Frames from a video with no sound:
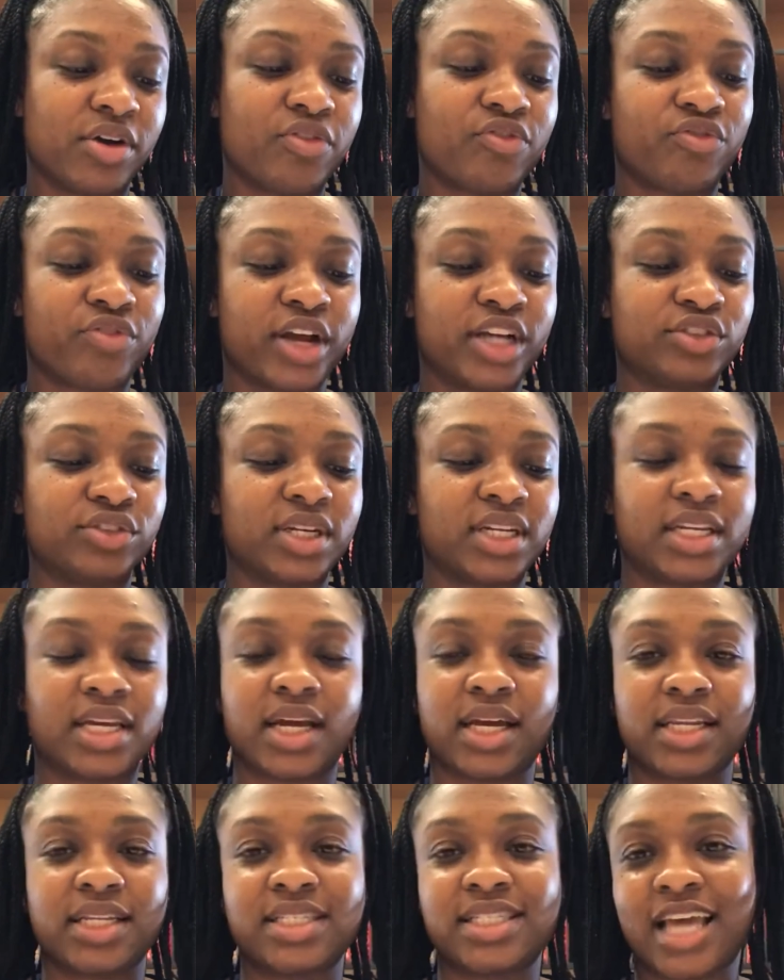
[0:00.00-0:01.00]
Frederick
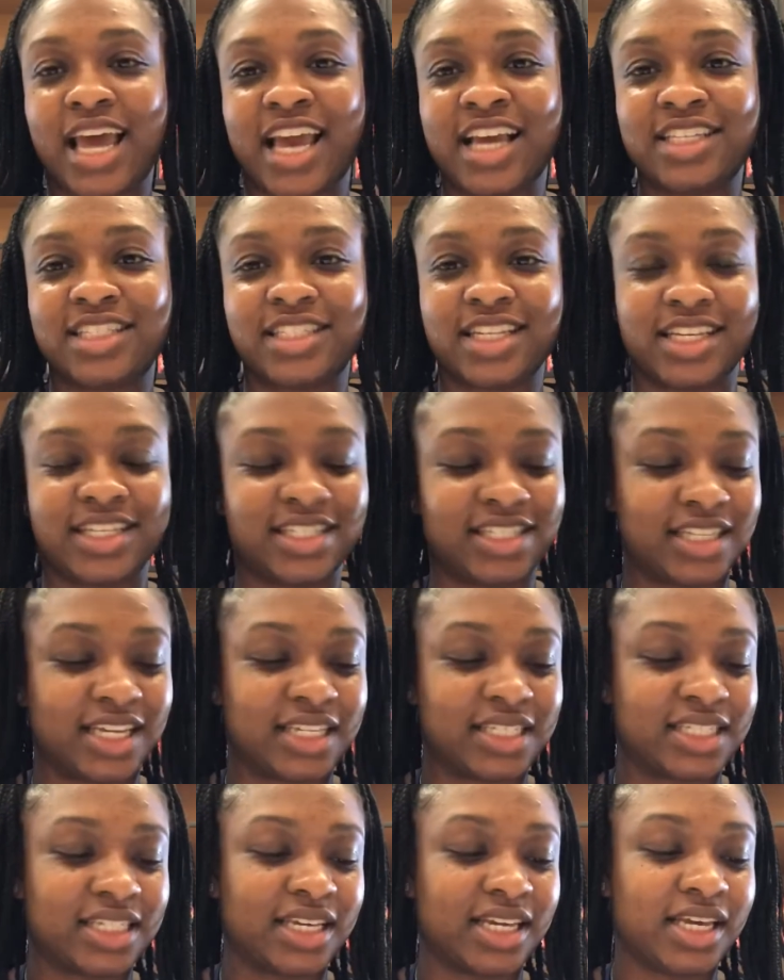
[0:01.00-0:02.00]
Douglass,
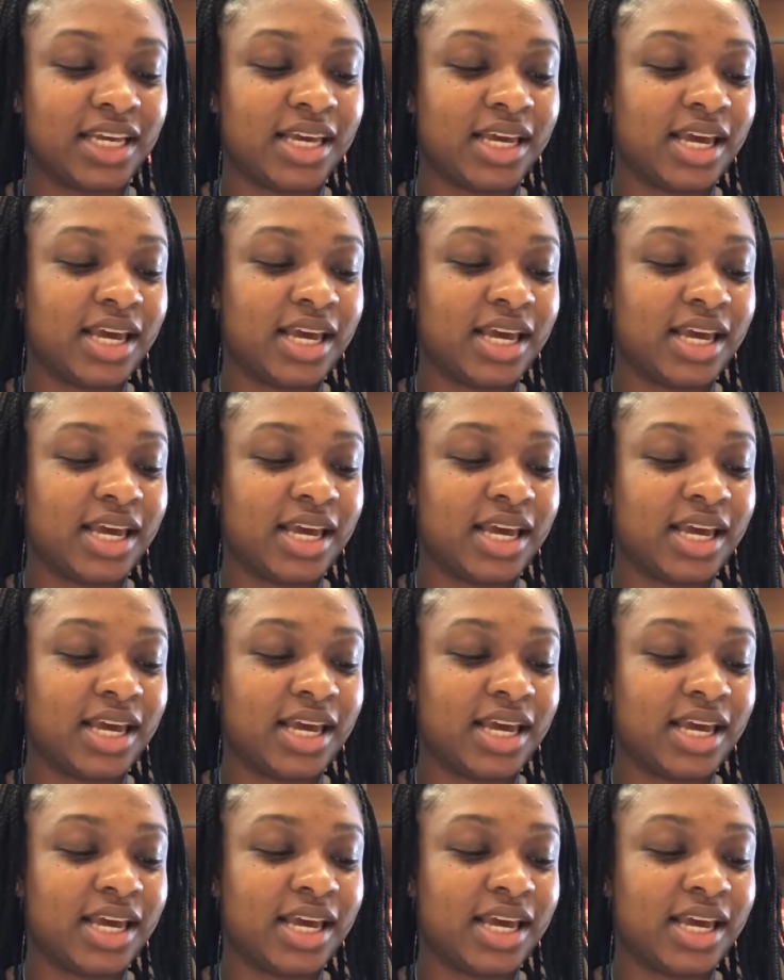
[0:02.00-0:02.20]
1860.